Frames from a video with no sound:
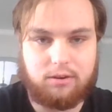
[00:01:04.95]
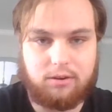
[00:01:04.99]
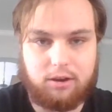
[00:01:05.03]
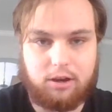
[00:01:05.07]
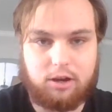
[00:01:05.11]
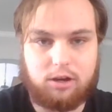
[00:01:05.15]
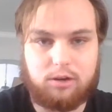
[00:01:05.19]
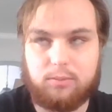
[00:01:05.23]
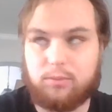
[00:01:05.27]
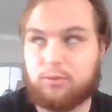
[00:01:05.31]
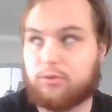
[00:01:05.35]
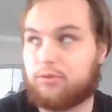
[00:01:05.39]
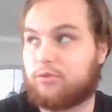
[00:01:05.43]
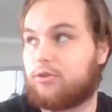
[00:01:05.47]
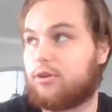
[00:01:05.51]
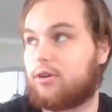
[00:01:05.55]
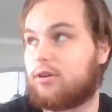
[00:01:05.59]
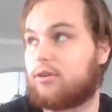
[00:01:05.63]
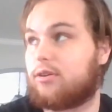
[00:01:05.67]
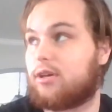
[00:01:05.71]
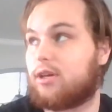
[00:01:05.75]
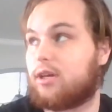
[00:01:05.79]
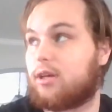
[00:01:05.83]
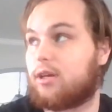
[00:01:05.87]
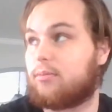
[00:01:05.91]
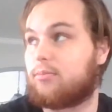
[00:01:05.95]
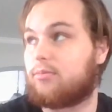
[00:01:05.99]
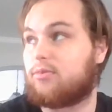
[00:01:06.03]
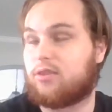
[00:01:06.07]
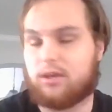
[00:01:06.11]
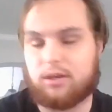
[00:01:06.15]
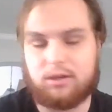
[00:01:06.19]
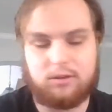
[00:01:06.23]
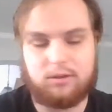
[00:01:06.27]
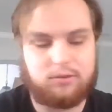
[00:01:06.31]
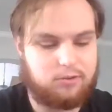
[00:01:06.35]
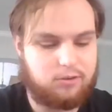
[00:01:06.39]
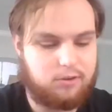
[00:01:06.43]
terrible start to Game
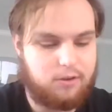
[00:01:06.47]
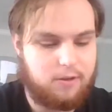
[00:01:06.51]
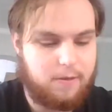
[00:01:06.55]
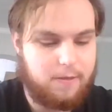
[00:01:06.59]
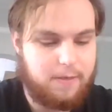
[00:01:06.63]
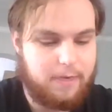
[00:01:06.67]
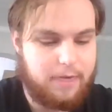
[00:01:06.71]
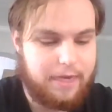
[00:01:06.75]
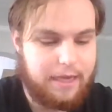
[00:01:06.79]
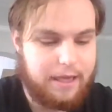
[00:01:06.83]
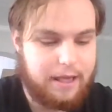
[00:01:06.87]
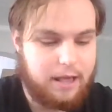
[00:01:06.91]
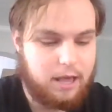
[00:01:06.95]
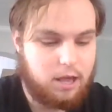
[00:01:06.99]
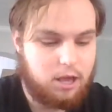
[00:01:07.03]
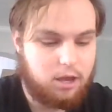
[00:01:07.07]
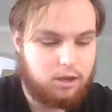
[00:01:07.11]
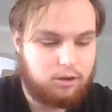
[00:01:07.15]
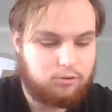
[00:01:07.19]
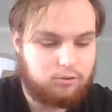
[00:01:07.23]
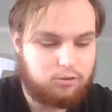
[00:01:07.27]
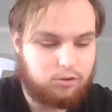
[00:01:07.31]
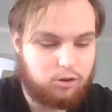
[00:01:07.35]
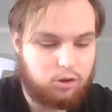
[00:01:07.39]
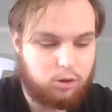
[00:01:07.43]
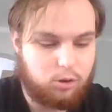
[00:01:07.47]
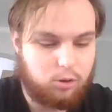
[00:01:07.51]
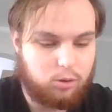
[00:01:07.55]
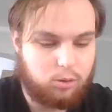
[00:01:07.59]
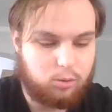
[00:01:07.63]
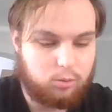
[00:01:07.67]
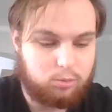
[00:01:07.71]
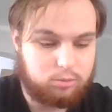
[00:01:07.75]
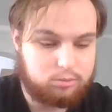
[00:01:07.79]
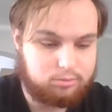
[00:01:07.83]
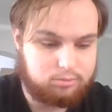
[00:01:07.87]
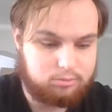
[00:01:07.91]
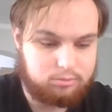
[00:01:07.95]
6.
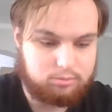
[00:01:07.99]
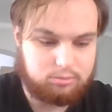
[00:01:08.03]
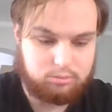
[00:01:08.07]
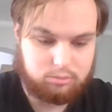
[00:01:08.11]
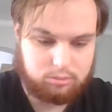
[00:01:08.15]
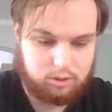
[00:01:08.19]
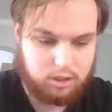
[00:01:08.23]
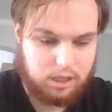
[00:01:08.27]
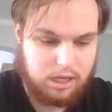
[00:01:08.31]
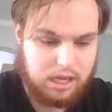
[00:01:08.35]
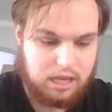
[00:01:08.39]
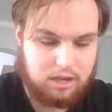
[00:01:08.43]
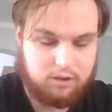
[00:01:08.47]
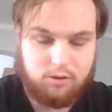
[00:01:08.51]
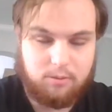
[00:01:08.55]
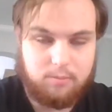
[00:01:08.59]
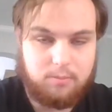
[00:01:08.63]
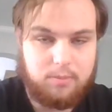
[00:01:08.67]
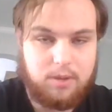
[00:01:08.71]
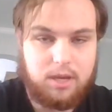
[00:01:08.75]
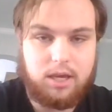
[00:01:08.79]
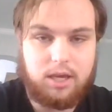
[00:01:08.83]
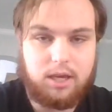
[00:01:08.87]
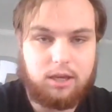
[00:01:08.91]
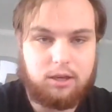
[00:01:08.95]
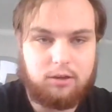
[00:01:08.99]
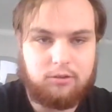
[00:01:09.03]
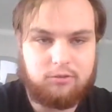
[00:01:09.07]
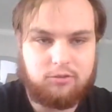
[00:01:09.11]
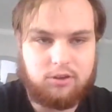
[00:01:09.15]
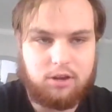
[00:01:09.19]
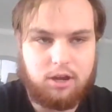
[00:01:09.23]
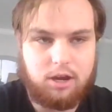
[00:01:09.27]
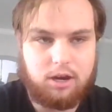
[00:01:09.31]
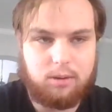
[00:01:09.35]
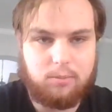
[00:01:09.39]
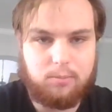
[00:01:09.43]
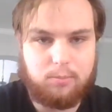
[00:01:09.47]
So to me, he's
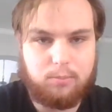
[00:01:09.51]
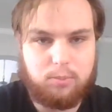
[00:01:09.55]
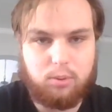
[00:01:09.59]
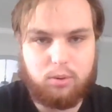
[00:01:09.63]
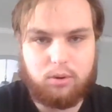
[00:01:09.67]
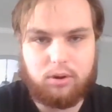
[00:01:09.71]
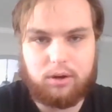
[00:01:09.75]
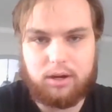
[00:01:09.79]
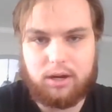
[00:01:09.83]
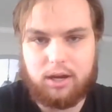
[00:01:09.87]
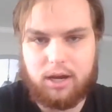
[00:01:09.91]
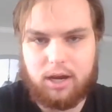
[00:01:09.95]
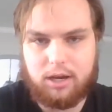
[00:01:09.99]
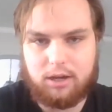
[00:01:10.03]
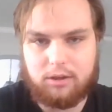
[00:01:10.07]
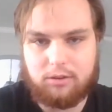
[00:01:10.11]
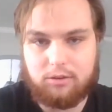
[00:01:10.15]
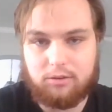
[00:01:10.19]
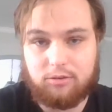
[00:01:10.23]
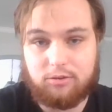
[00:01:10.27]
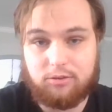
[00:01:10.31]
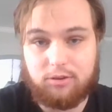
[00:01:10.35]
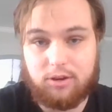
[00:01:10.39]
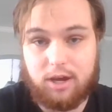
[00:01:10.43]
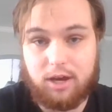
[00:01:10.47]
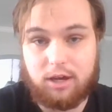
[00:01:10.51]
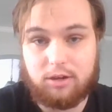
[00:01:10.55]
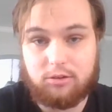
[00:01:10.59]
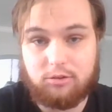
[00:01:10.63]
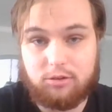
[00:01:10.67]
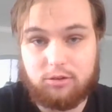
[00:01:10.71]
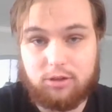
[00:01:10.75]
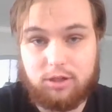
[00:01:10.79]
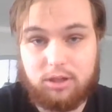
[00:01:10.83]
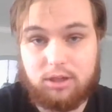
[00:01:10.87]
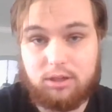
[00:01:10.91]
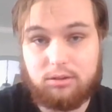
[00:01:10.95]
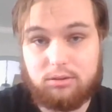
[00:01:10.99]
not an important guy on the stat
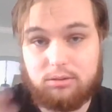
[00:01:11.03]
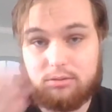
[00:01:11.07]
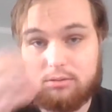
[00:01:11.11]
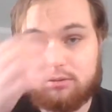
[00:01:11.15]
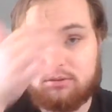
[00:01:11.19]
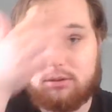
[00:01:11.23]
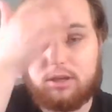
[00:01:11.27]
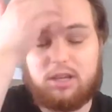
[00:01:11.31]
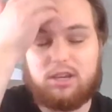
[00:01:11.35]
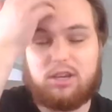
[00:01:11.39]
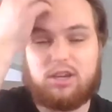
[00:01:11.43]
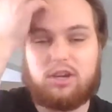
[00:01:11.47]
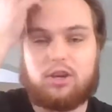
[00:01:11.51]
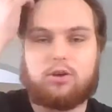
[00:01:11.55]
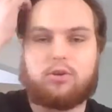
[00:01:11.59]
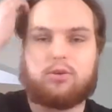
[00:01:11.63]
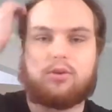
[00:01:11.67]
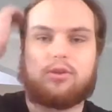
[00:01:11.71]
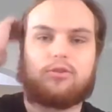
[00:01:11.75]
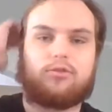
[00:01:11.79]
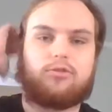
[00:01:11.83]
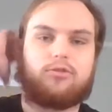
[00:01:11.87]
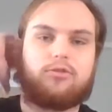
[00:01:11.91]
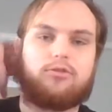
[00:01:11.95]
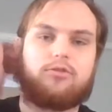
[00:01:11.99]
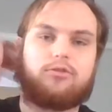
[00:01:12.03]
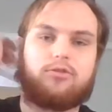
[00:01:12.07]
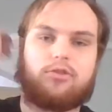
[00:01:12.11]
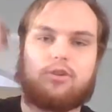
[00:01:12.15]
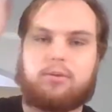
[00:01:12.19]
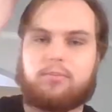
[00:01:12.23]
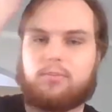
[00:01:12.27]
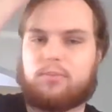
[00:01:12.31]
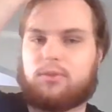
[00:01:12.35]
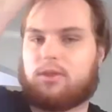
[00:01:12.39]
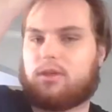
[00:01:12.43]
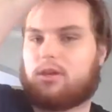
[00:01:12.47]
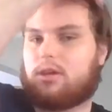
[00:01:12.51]
sheet. And this is
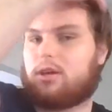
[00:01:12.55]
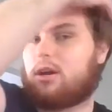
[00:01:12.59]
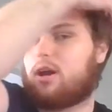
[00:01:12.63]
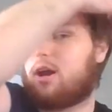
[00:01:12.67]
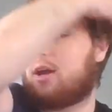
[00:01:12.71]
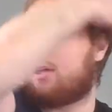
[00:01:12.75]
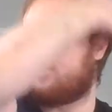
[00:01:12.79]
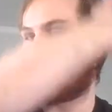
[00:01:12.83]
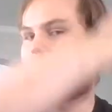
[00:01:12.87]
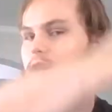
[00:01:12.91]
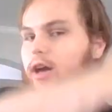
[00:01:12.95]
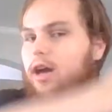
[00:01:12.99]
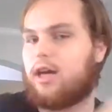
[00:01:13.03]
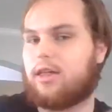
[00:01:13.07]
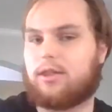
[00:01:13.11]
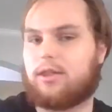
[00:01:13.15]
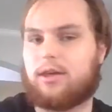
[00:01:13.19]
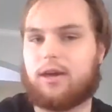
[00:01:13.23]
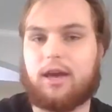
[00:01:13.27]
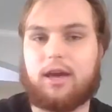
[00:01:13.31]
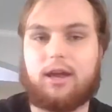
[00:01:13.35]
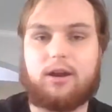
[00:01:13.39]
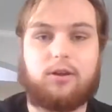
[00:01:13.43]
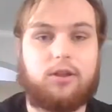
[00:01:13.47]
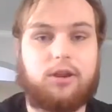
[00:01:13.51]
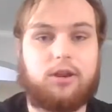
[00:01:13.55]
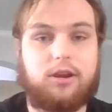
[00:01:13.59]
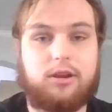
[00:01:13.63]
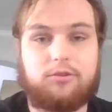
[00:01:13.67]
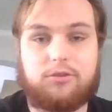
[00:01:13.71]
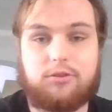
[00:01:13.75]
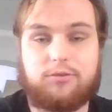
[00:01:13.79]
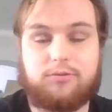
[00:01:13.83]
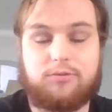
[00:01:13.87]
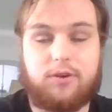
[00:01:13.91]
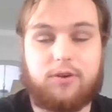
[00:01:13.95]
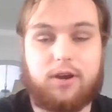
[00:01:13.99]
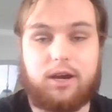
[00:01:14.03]
something I think analytics
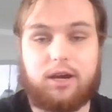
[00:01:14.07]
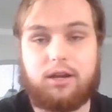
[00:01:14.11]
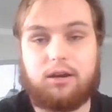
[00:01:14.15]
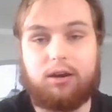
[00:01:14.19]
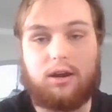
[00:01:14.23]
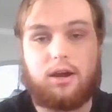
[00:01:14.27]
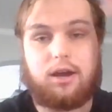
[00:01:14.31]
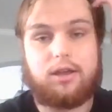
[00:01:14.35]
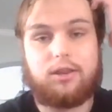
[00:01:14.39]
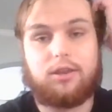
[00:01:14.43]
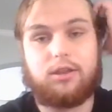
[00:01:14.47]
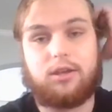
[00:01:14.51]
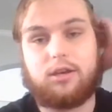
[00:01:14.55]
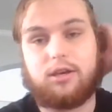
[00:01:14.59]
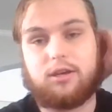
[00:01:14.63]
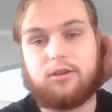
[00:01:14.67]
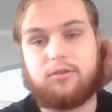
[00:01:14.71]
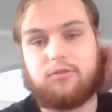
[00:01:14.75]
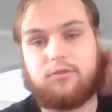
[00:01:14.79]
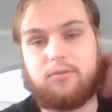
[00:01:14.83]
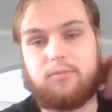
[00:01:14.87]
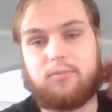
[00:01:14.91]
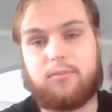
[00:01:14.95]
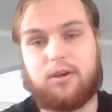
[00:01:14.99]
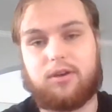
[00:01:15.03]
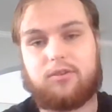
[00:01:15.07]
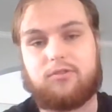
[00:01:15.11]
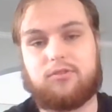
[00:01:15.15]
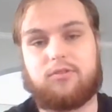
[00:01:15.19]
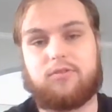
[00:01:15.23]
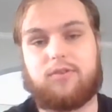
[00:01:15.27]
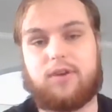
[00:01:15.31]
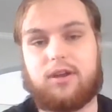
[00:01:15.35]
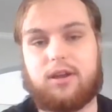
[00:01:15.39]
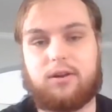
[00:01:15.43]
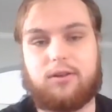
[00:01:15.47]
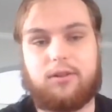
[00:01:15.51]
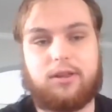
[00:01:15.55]
are fine. I think it's a mix of
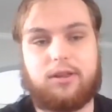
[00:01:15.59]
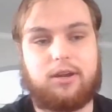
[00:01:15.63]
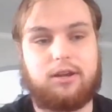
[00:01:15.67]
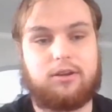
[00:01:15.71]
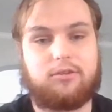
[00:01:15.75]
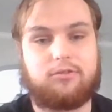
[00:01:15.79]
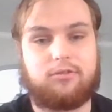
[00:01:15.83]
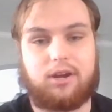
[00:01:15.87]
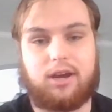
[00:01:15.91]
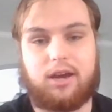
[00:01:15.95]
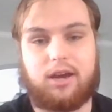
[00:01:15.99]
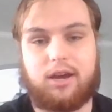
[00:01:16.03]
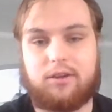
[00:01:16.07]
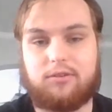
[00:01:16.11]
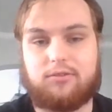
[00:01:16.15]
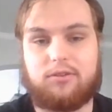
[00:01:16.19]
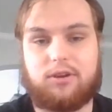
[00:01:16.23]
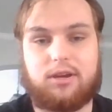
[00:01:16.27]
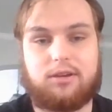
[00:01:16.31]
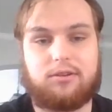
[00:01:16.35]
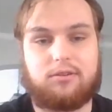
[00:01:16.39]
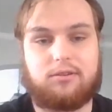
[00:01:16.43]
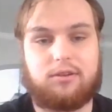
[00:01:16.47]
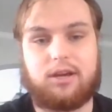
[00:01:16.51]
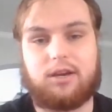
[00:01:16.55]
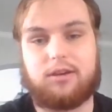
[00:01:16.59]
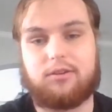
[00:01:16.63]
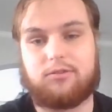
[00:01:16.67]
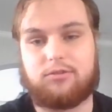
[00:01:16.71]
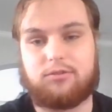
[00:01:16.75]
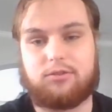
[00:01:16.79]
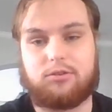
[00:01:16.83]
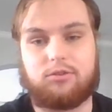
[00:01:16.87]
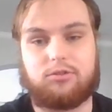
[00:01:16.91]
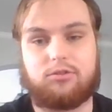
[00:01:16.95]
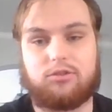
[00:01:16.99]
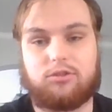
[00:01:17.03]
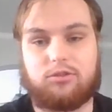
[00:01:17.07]
analytics and eyesight
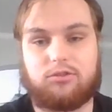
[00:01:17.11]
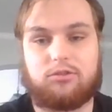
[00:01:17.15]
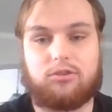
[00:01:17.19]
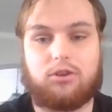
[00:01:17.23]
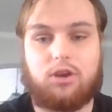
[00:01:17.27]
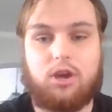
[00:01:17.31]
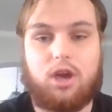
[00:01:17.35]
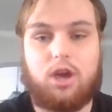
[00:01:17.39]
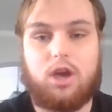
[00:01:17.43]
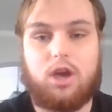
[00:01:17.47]
test and just